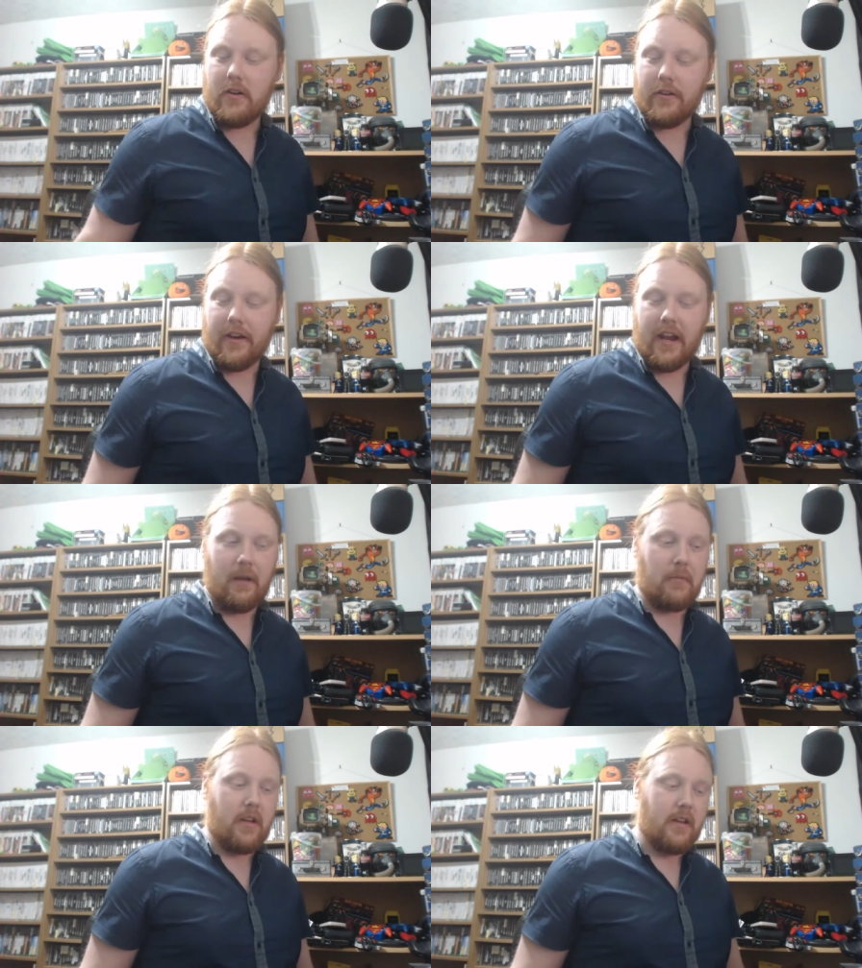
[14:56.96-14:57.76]

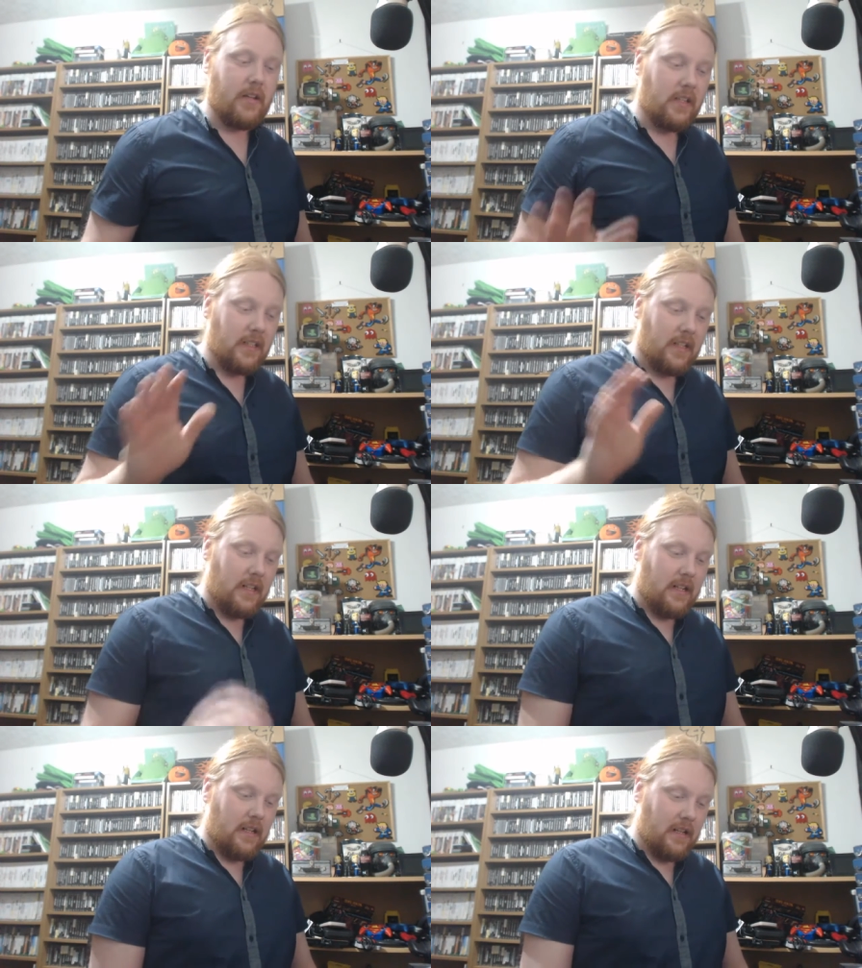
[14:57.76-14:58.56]
Untamed.
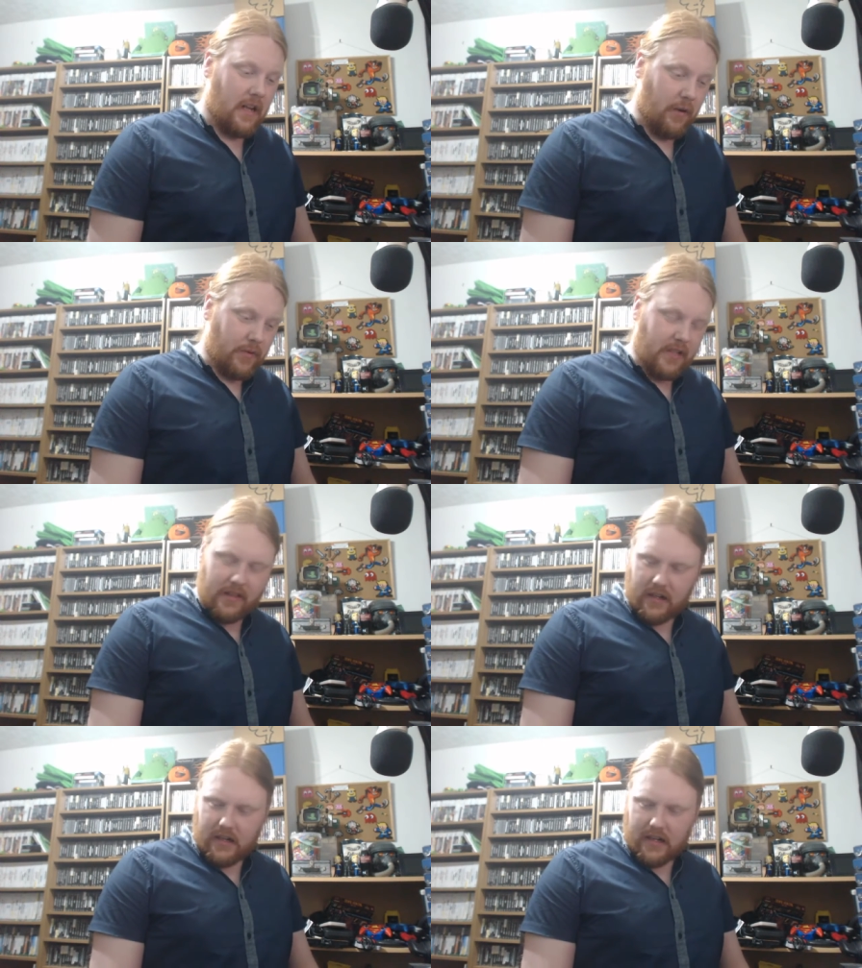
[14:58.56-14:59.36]
Now, was that
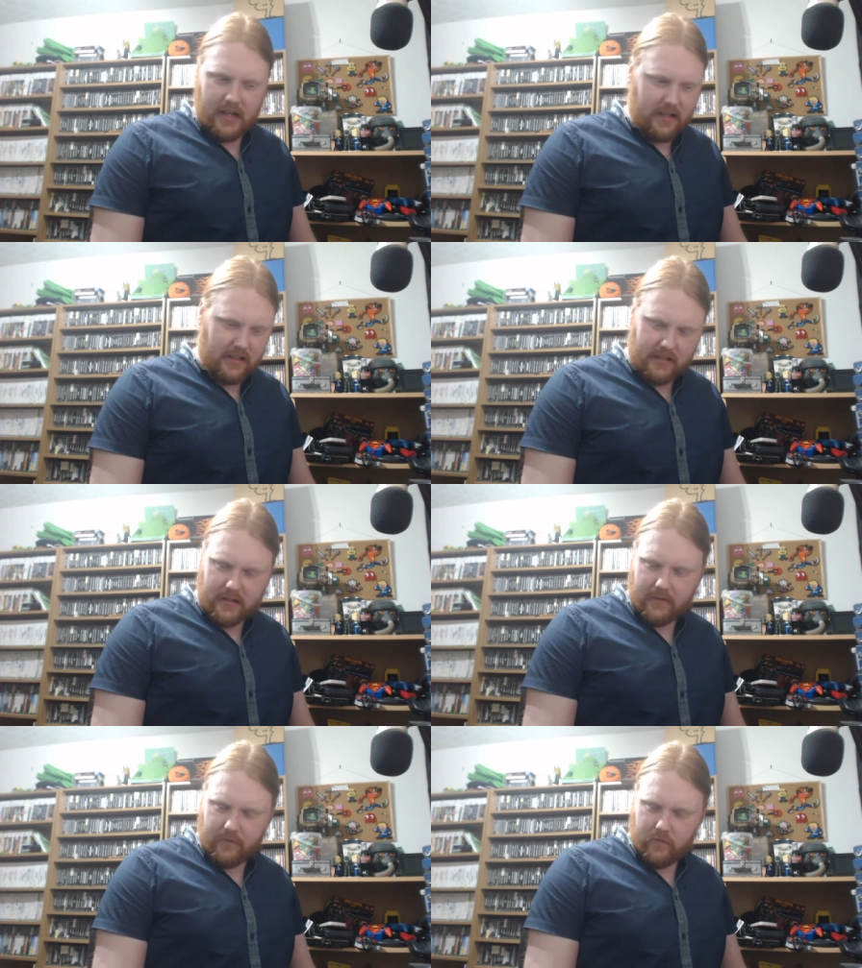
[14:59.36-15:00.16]
the
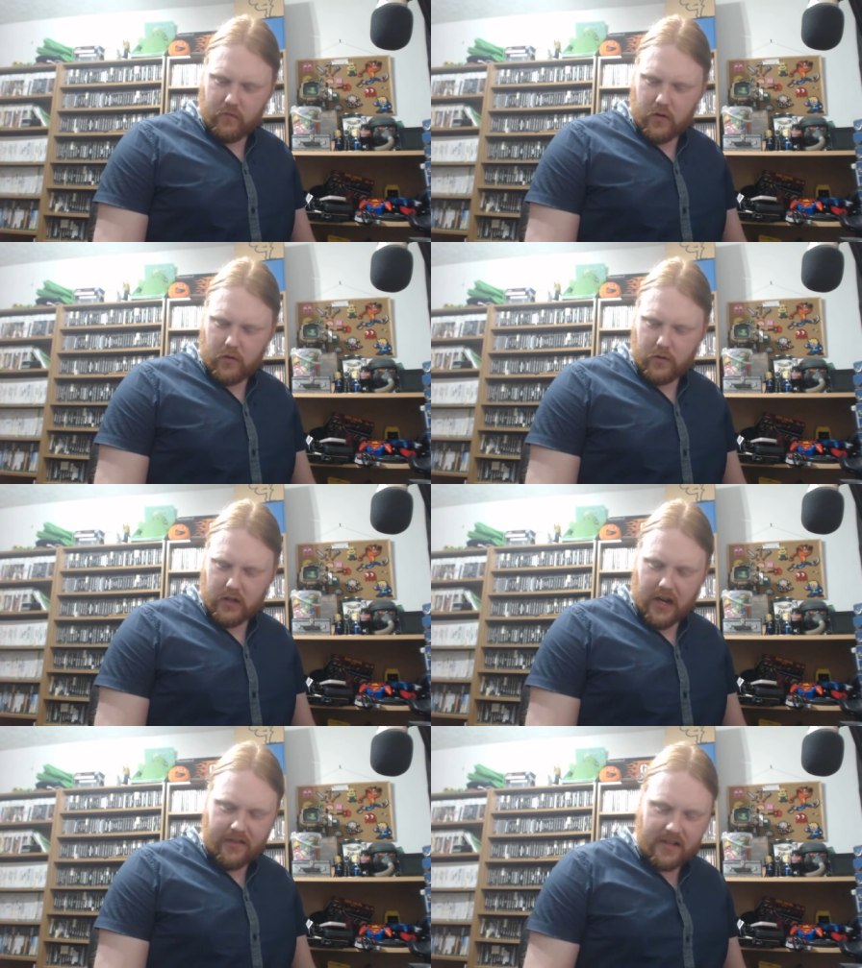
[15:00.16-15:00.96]
last of those?
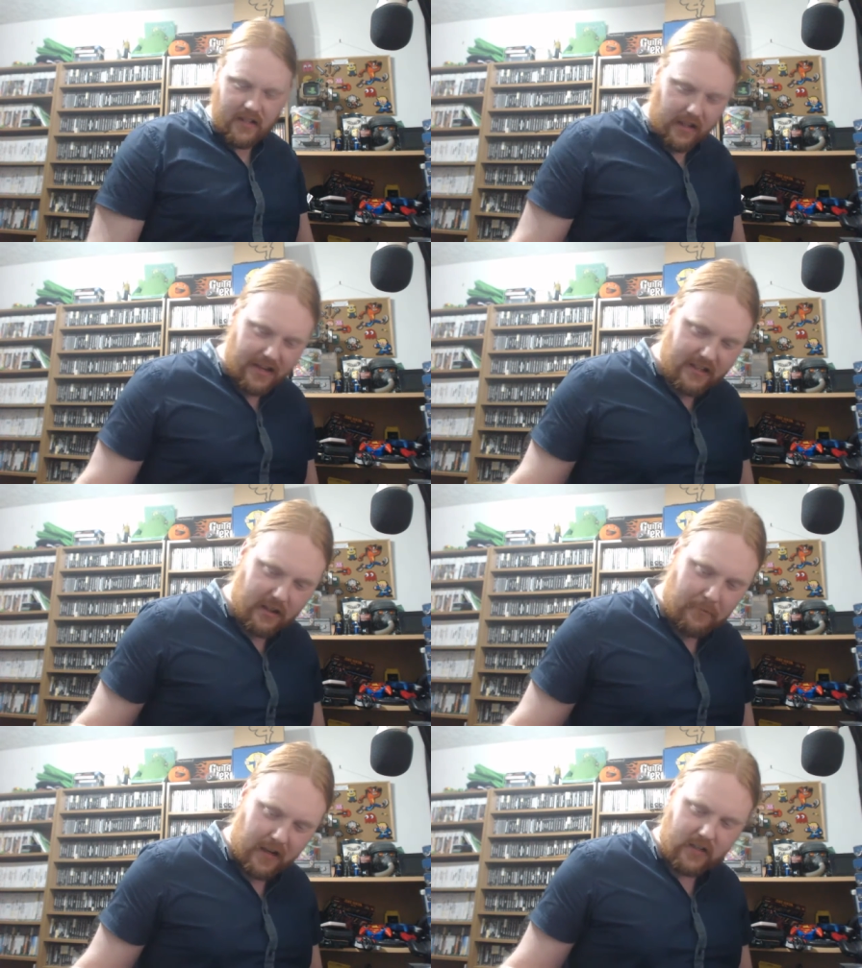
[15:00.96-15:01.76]
Yeah, that's the last of
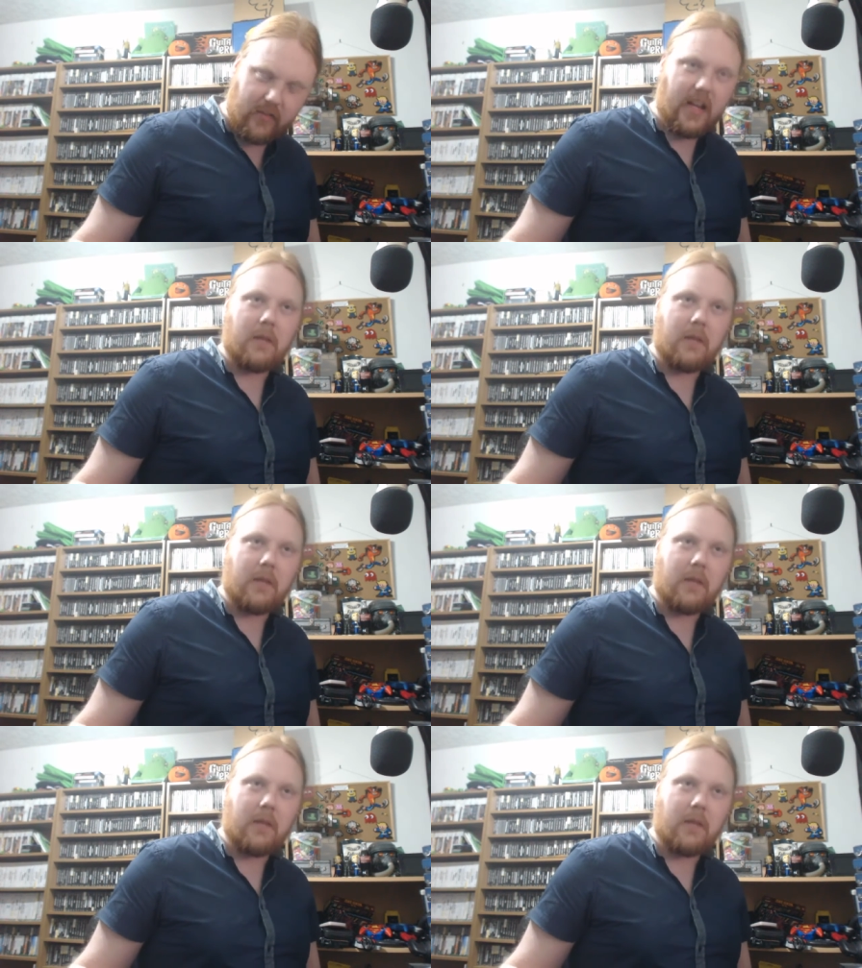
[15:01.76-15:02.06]
the PS3